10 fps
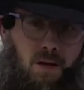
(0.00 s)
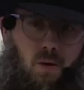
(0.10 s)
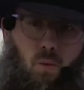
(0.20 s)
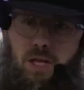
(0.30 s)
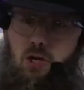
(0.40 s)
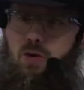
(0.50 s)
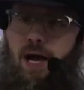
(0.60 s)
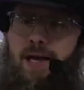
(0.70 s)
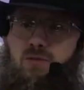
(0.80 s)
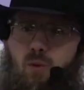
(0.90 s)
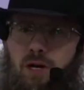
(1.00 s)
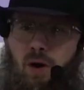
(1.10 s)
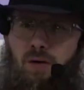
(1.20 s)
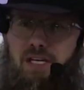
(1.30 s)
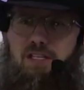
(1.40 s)
when you guys won
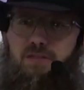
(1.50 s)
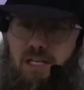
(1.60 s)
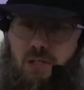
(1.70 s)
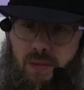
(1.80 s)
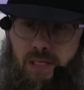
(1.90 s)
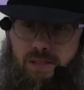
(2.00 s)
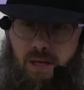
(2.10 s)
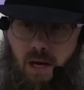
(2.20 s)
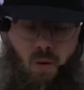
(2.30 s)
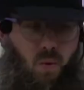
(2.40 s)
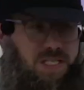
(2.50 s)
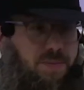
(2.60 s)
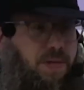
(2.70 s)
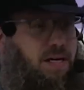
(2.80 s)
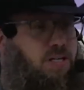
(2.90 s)
all these victories, was it
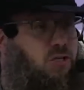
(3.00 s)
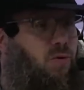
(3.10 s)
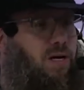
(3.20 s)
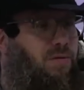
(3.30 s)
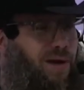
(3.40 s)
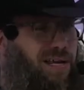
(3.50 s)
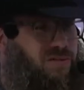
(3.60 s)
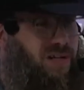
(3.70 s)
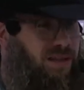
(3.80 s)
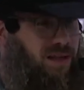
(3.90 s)
because you were greater in